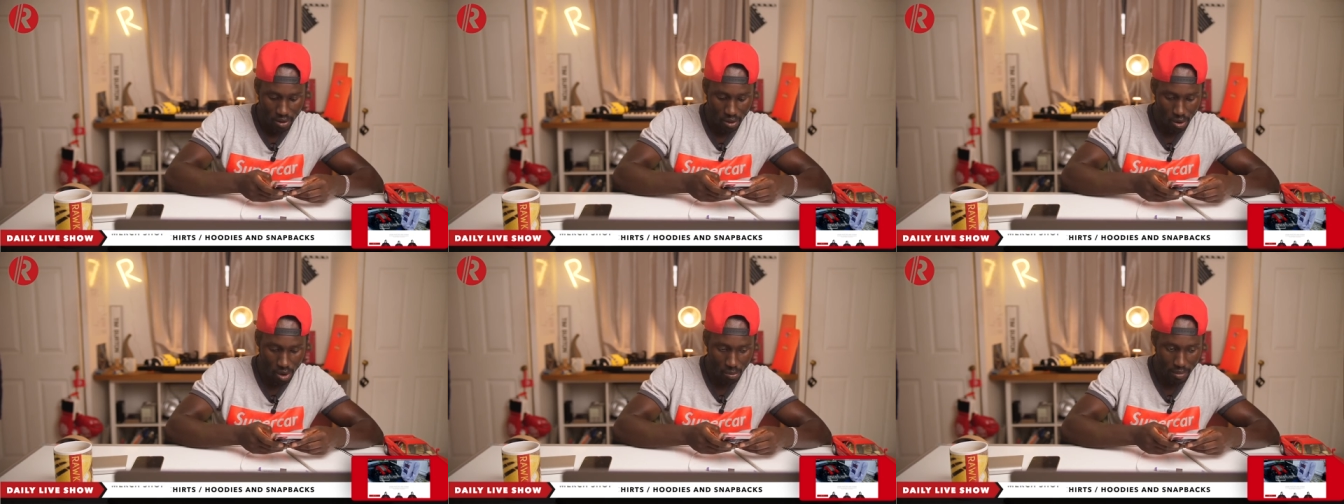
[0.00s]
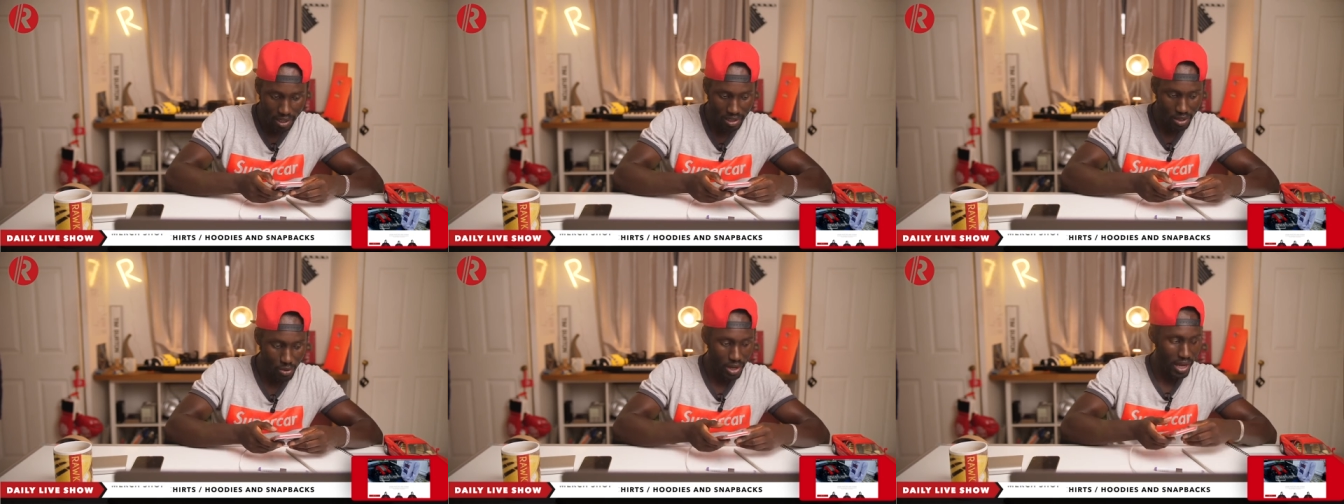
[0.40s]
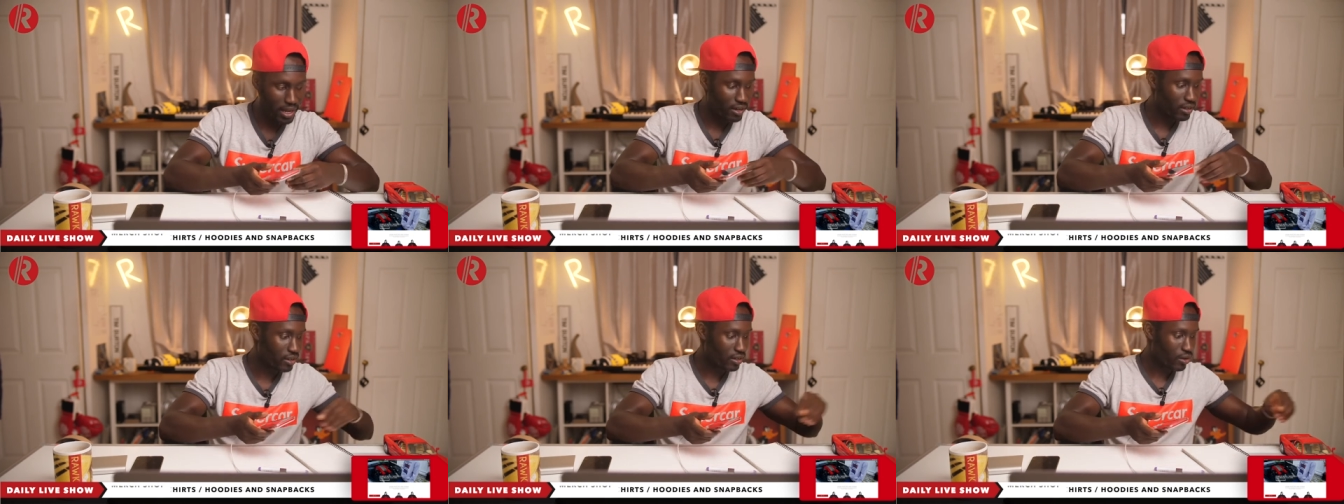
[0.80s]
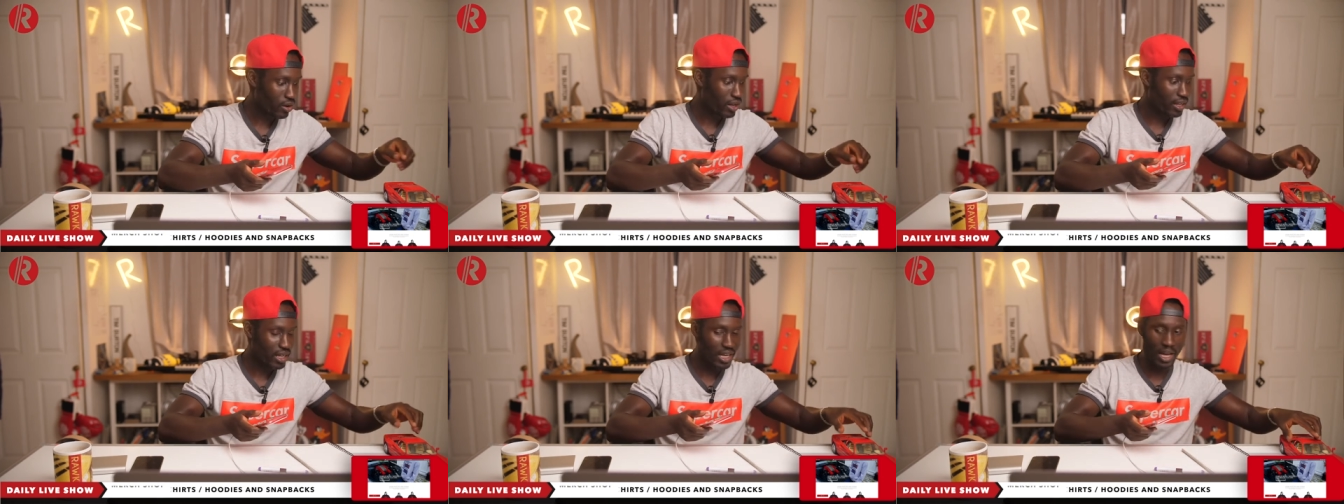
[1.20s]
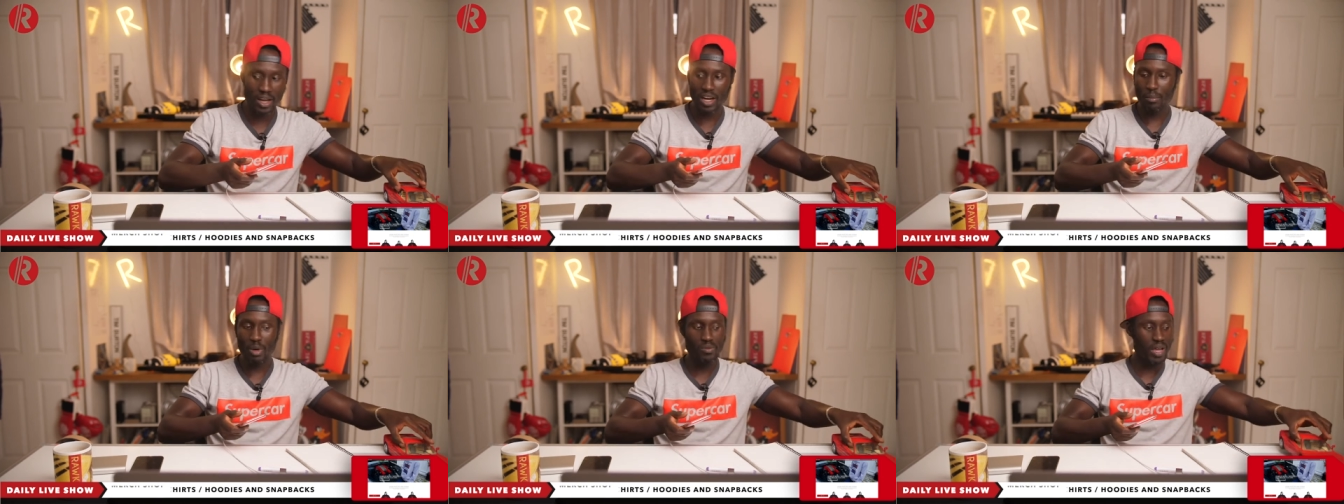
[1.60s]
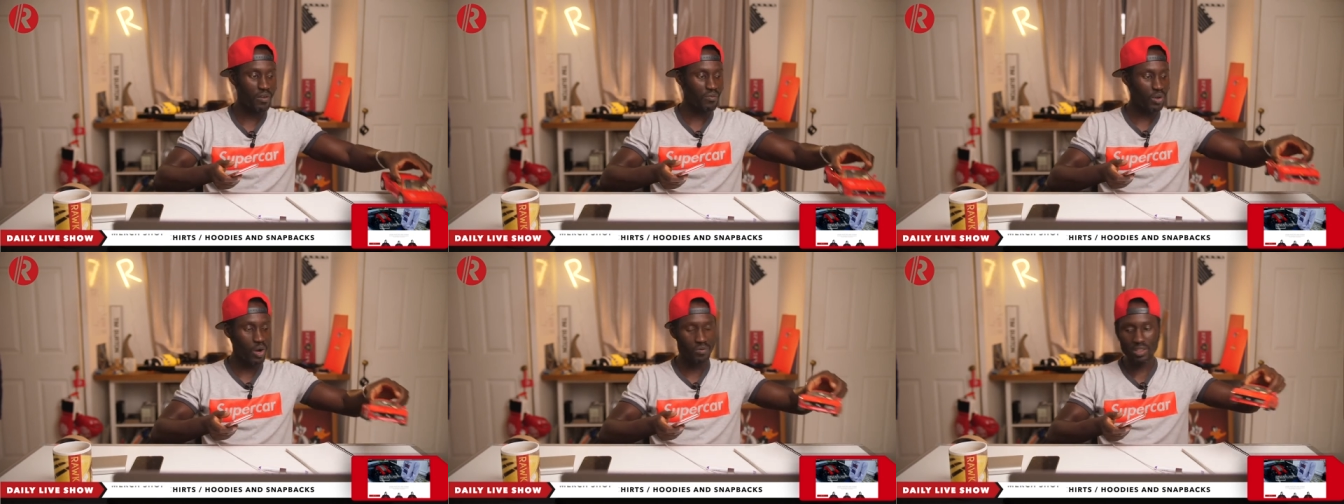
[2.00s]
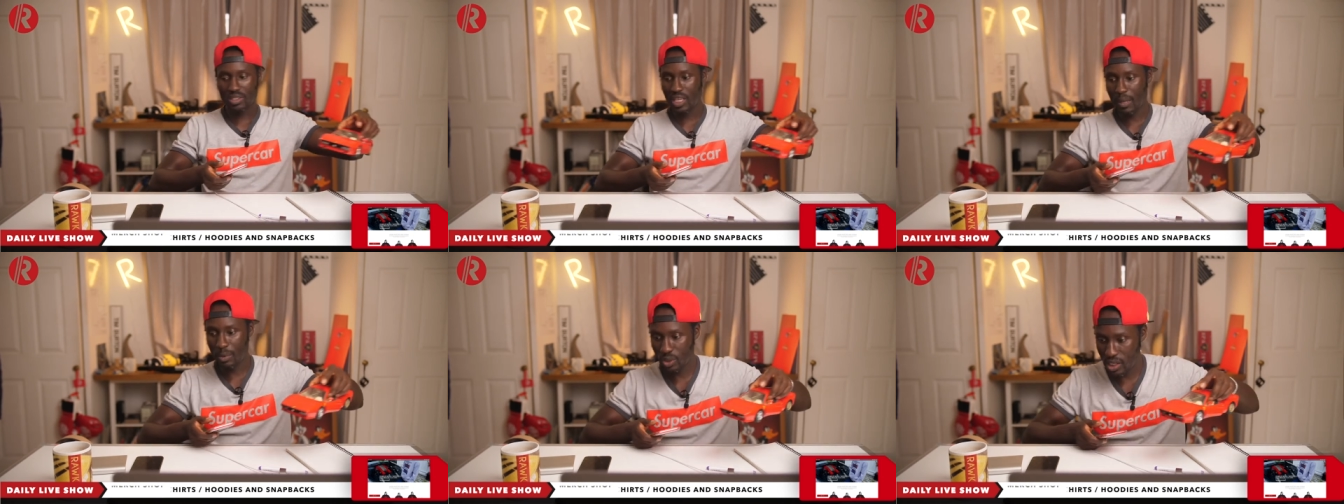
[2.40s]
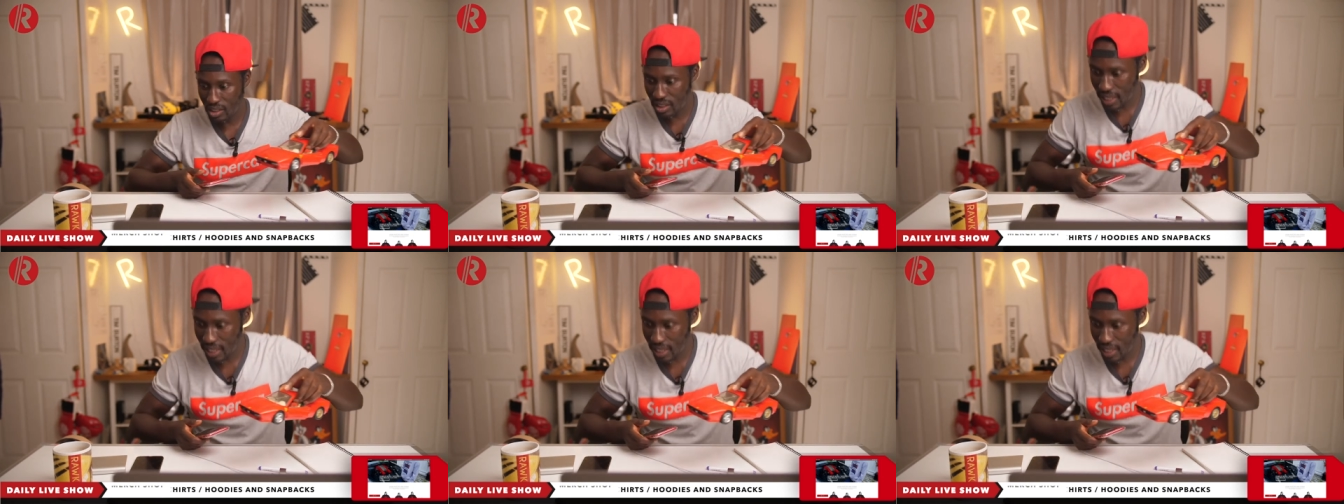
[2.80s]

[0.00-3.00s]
Augmented reality. Okay, let, I gotta move everything off the table so it's